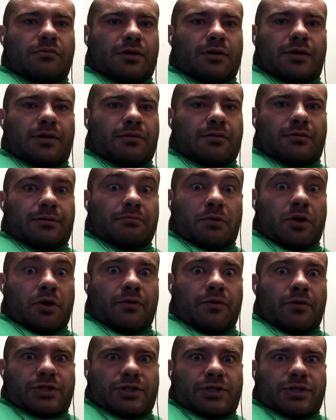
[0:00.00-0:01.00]
Well, no,
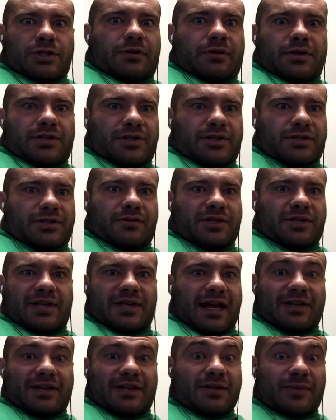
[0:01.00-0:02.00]
they don't, because they're just
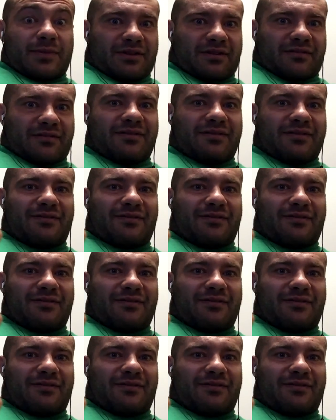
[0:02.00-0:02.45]
not stimulative,